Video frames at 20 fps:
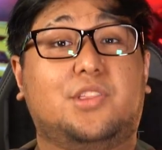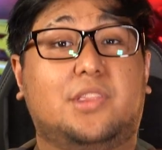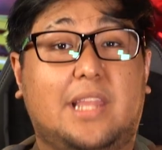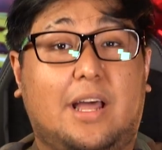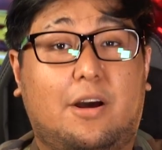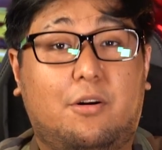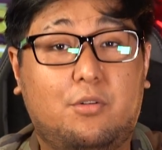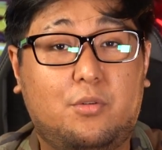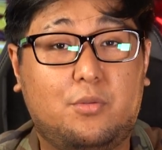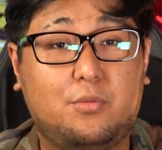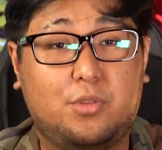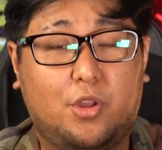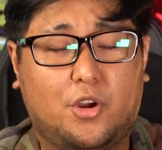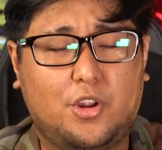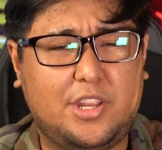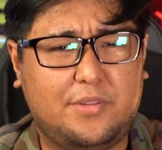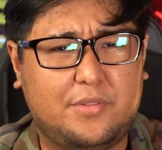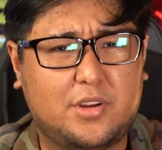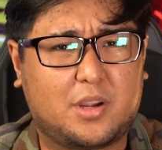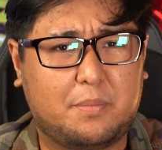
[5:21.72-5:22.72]
Now,
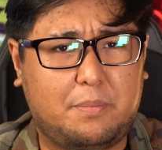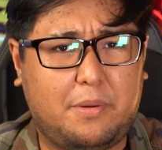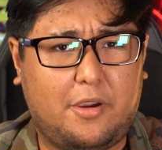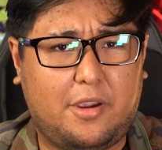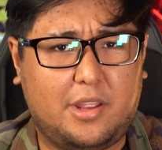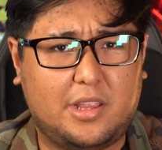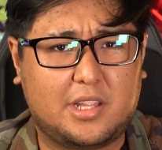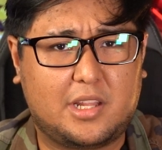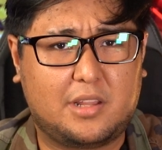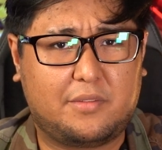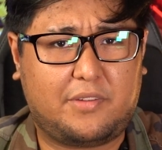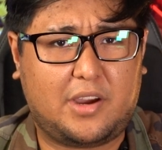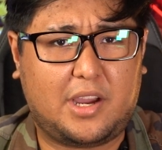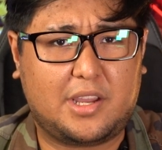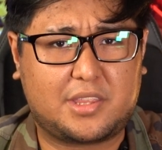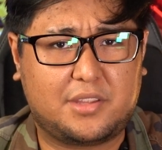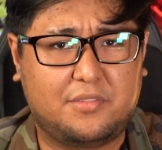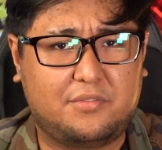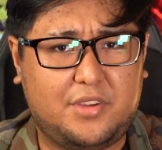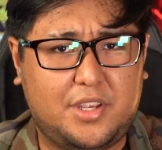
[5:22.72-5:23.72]
not even comparing the
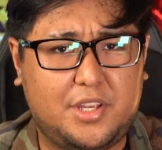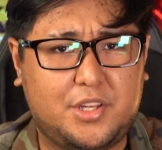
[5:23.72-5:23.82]
Leviathan